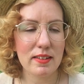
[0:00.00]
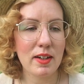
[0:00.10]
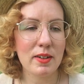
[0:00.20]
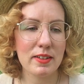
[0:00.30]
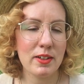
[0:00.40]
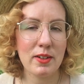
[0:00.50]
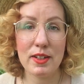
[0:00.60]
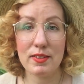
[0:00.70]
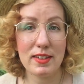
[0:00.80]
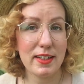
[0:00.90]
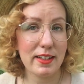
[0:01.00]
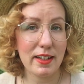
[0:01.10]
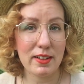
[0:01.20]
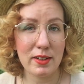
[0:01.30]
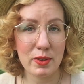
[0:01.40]
so you don't even need
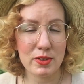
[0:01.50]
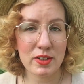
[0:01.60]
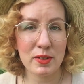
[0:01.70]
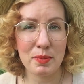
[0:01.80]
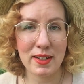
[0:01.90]
any closures